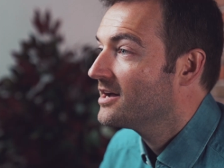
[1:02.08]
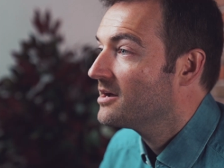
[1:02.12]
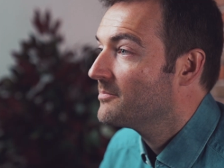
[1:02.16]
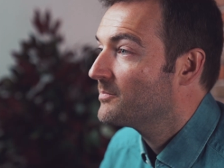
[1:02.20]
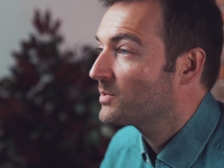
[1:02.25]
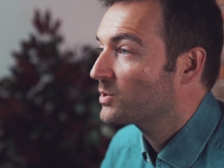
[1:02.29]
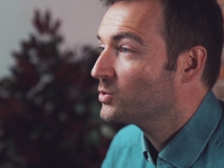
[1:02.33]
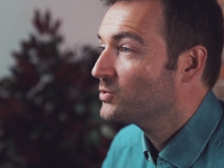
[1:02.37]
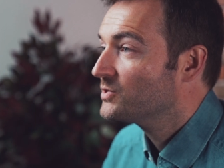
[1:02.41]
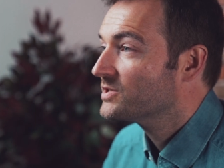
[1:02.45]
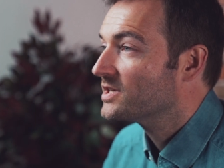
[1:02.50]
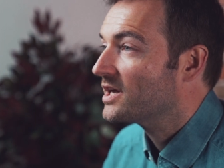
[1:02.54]

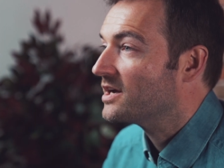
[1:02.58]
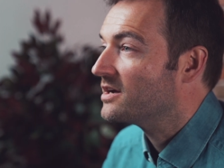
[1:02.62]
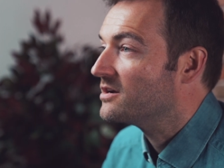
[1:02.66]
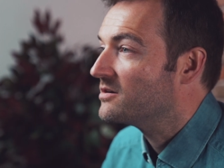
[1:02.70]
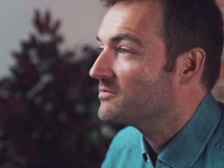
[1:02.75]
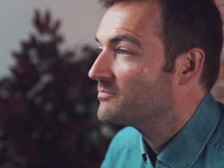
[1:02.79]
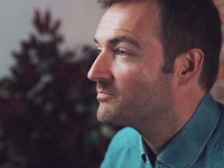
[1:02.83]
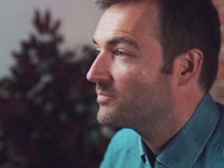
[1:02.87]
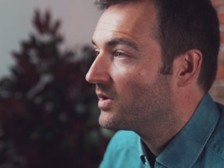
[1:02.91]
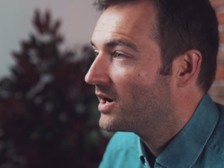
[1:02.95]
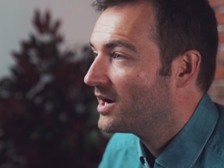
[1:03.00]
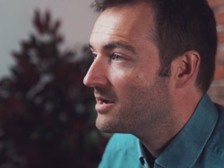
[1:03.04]
But also,
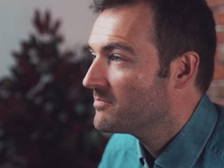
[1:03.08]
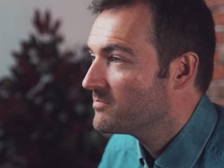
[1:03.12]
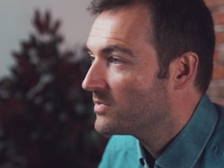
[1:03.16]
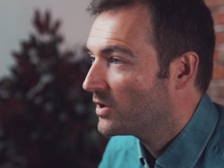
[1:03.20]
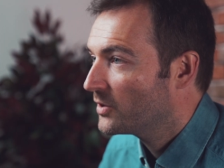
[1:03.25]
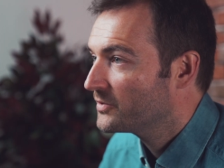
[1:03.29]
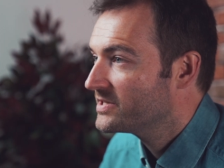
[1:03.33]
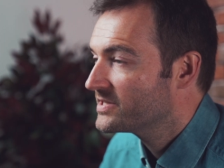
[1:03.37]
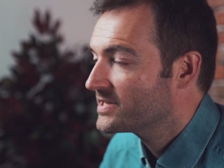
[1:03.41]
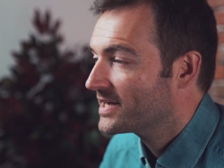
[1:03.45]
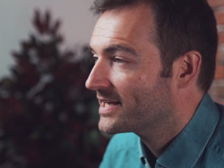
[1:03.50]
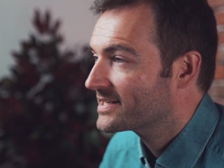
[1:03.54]
by
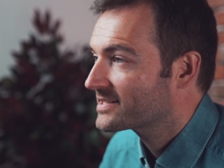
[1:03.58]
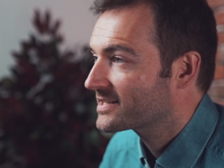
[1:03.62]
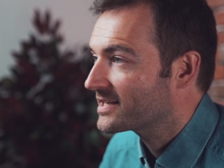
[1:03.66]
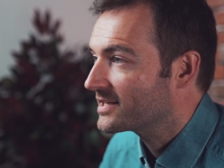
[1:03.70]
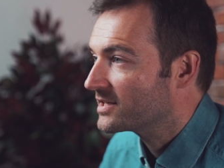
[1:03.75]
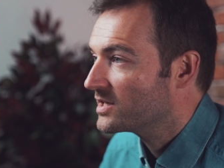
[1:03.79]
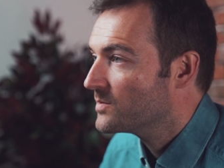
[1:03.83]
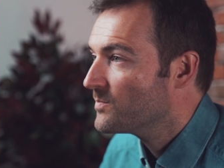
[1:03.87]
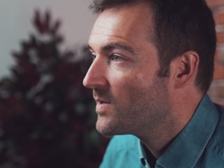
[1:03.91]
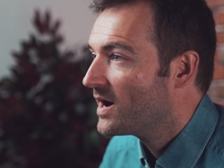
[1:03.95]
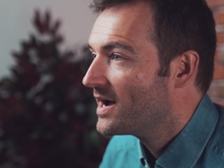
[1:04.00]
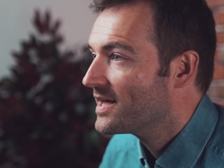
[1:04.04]

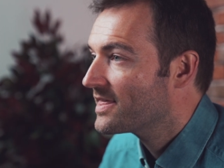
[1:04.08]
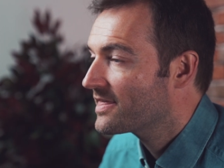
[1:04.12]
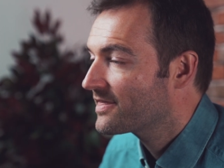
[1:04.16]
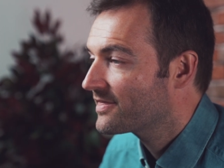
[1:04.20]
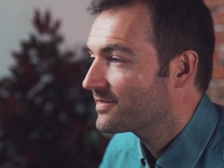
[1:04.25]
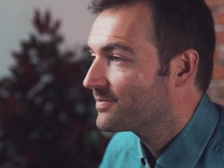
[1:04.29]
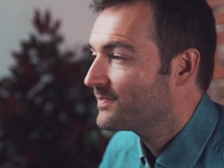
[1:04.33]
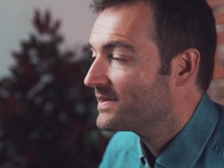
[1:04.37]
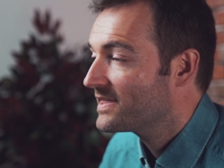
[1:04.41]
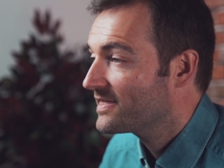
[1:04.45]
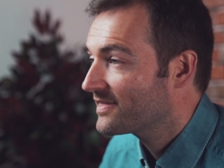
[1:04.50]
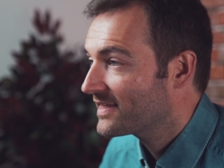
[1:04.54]
multitasking, you might
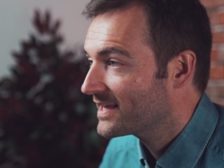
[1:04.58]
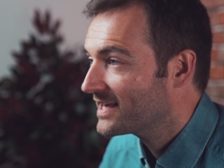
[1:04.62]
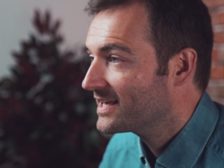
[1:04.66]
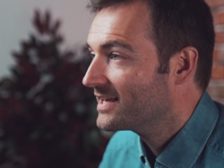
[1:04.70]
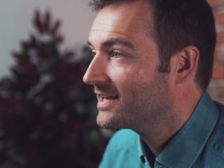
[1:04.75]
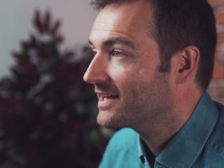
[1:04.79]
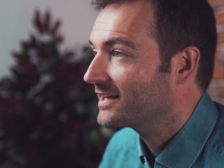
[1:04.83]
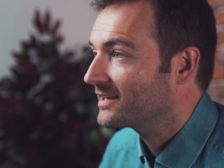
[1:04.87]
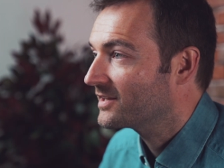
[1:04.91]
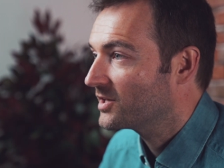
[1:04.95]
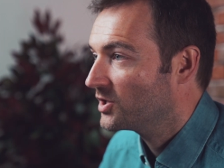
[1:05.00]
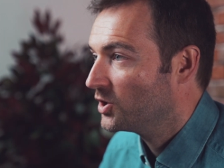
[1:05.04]
be
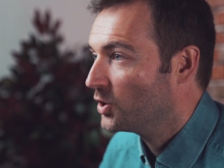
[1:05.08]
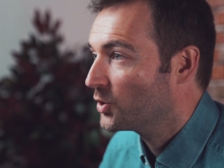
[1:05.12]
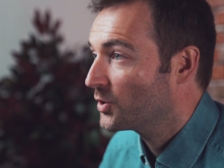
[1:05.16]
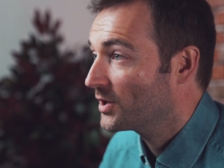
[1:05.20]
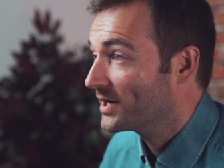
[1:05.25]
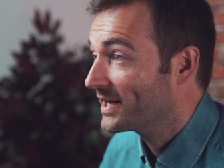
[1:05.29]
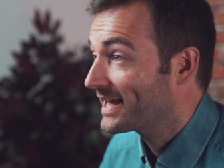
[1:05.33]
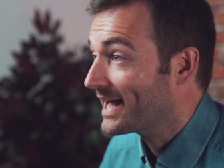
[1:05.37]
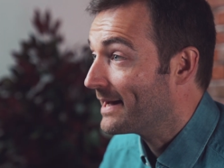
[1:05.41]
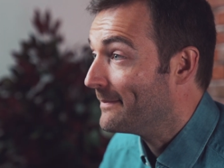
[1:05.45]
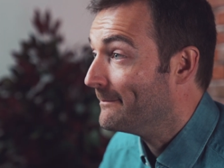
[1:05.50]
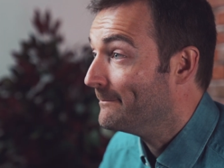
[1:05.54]
thinking you're going
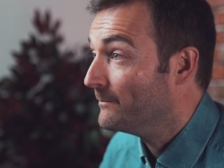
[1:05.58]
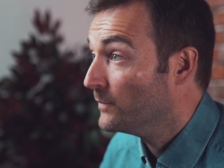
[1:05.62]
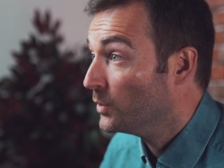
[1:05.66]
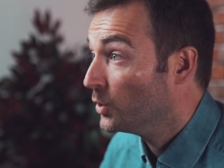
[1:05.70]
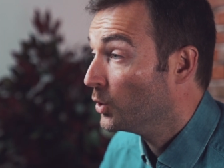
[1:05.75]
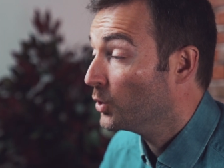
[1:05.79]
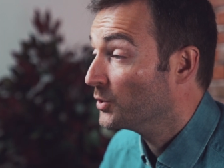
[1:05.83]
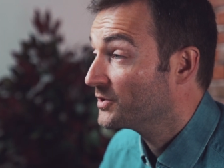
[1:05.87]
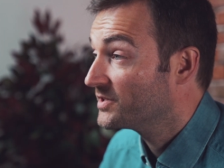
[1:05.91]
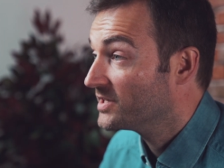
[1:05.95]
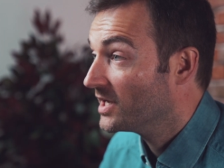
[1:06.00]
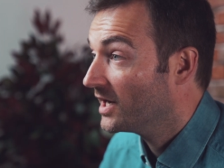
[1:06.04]
to get
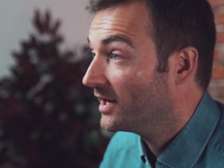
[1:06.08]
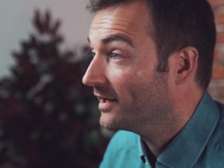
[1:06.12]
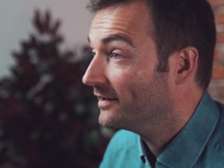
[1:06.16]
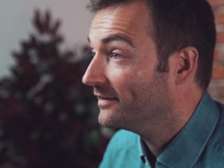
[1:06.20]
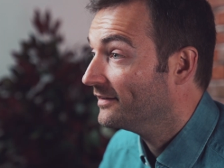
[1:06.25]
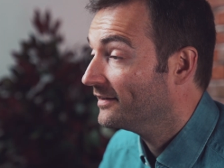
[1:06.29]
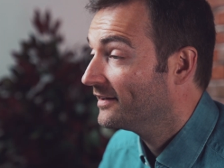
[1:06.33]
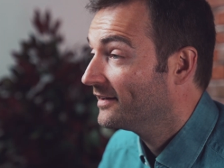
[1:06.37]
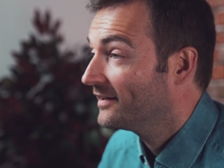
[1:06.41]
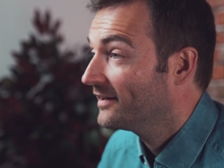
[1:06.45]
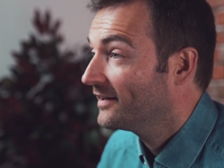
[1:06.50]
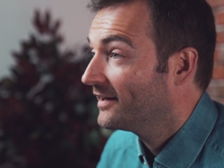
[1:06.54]
more
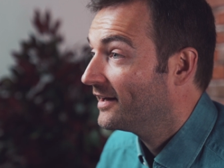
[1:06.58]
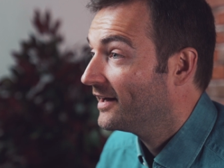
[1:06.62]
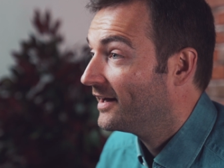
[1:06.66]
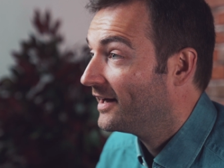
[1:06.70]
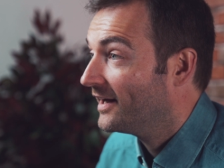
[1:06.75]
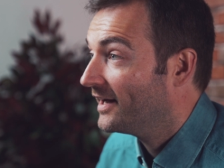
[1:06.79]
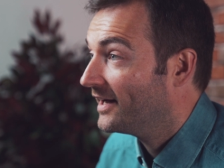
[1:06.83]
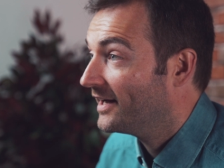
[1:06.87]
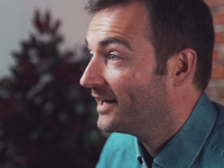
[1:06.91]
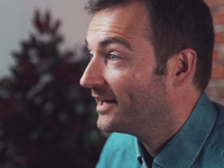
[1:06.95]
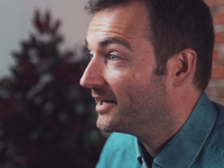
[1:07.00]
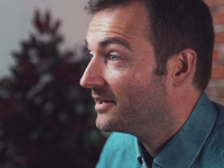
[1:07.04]
done
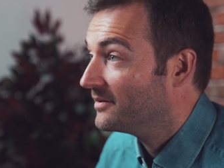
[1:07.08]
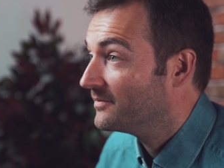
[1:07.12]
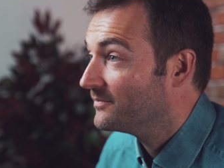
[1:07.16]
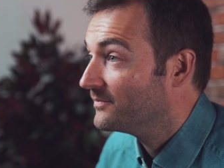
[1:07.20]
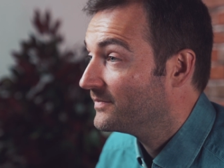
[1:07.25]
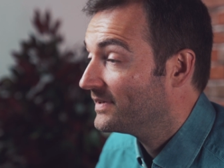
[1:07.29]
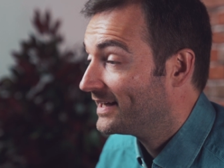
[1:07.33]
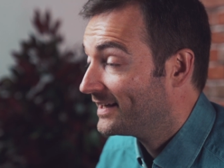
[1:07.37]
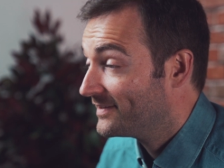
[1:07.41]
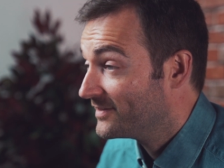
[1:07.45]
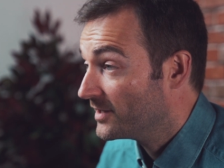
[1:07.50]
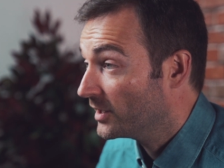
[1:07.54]
um,
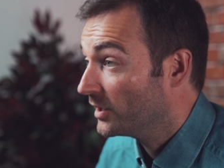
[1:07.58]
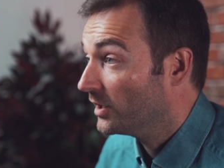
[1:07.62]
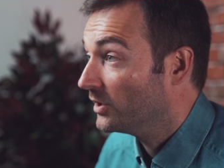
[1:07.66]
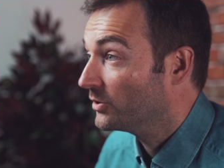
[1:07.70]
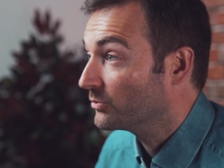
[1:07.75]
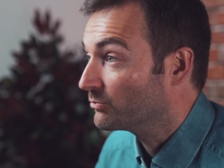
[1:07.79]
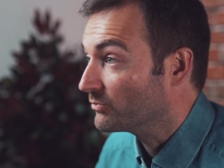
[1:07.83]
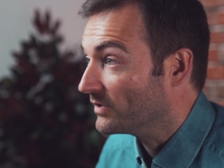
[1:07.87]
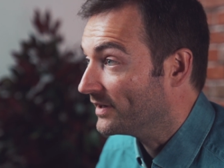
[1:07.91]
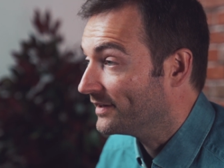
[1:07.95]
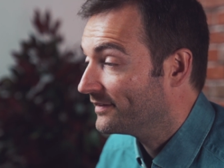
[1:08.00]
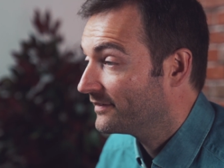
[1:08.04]
in the
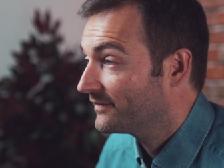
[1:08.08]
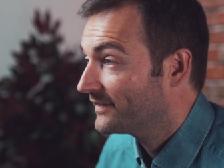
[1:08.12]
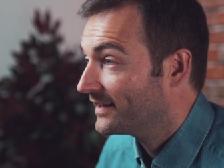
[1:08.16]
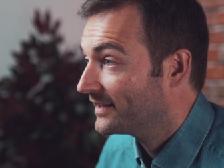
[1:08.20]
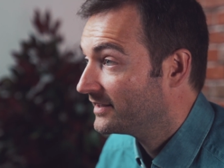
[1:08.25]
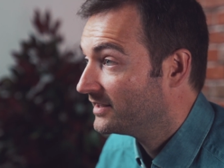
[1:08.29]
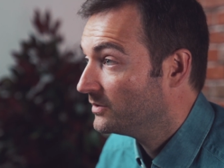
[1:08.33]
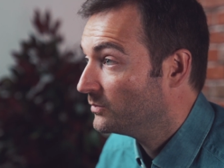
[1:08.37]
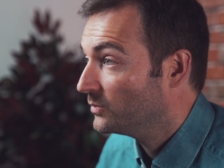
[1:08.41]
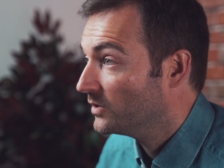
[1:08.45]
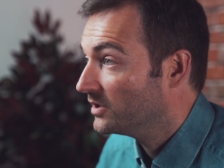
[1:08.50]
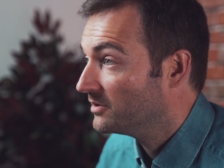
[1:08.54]
long run
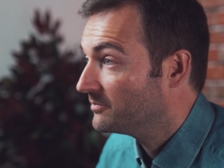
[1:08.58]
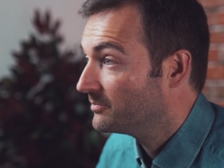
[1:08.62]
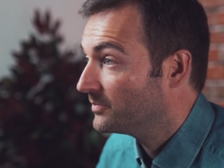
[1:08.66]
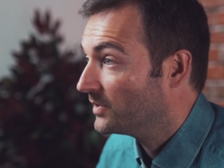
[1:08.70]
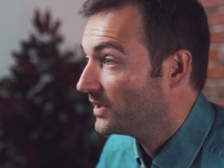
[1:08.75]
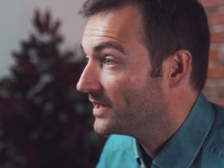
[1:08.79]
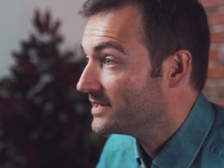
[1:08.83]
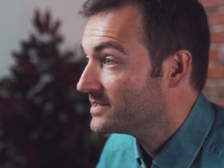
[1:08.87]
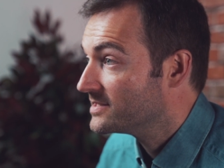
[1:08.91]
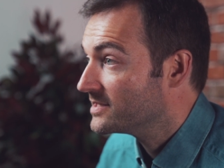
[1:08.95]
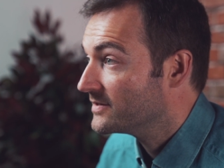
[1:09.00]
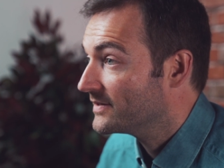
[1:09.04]
than you would
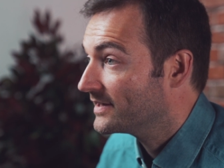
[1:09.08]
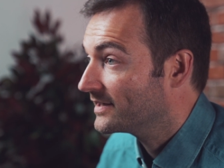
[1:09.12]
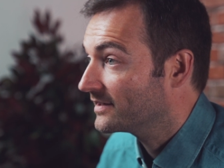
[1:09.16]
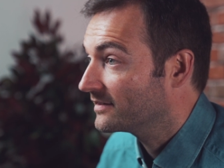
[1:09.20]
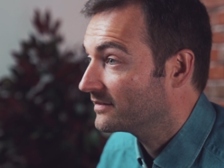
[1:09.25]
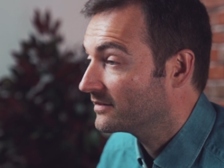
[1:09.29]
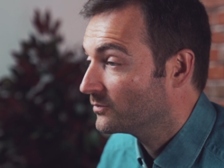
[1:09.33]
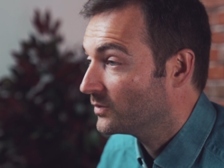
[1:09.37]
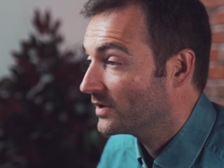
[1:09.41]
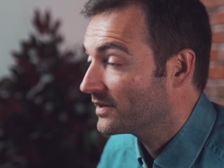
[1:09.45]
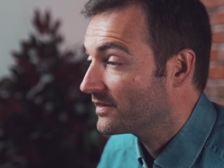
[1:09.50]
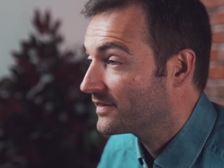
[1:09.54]
by doing
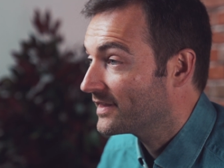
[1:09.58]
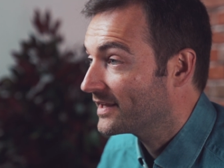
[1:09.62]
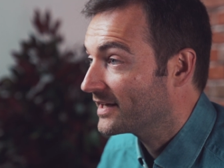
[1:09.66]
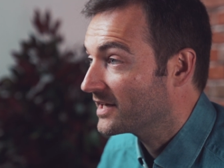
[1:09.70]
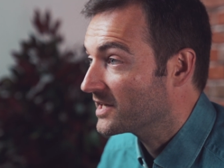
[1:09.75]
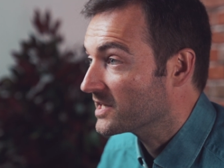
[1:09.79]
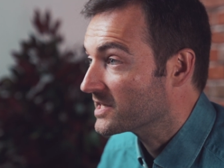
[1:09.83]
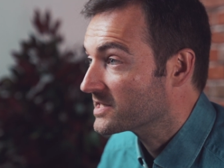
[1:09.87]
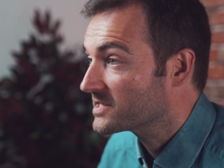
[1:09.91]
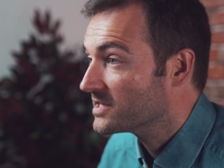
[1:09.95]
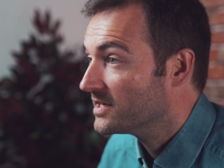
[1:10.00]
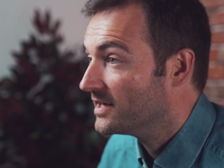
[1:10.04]
one thing
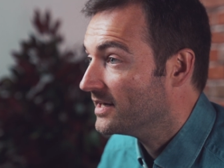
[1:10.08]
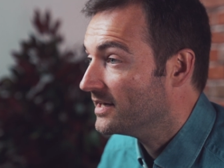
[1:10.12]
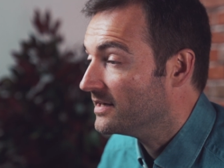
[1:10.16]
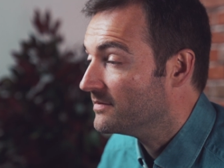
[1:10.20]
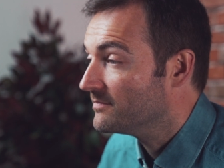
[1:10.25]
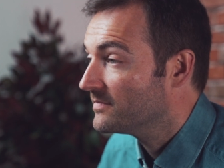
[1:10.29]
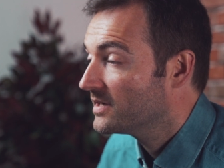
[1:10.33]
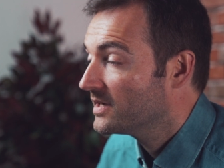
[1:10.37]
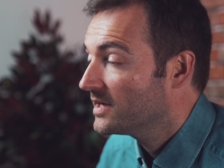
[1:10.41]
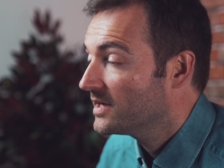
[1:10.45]
at a time.